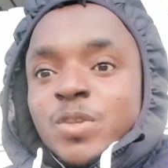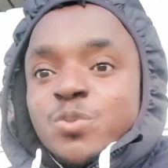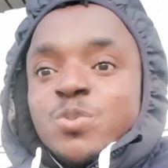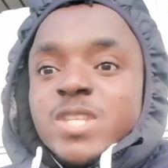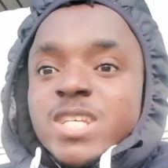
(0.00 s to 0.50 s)

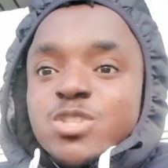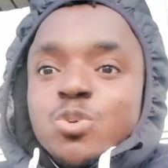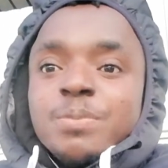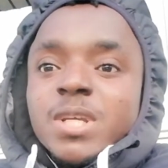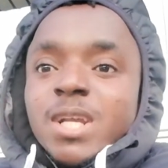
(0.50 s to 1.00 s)
you need
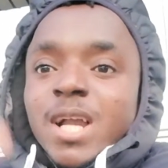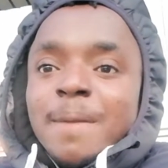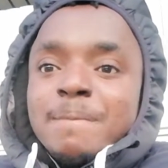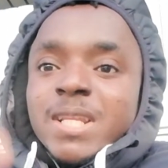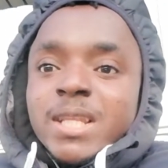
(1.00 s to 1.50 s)
to be
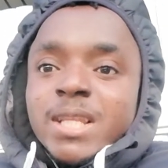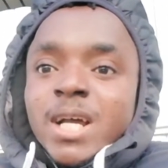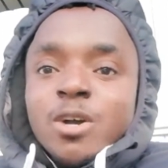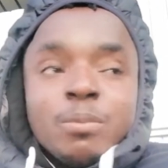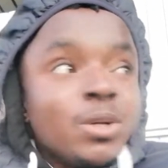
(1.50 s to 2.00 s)
calming
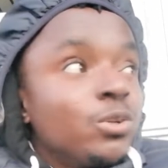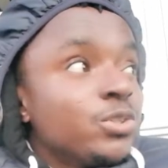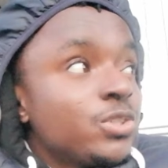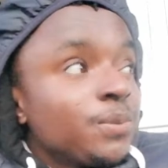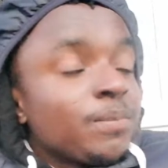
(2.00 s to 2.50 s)
down
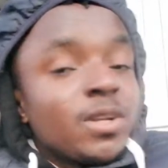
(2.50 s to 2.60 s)
because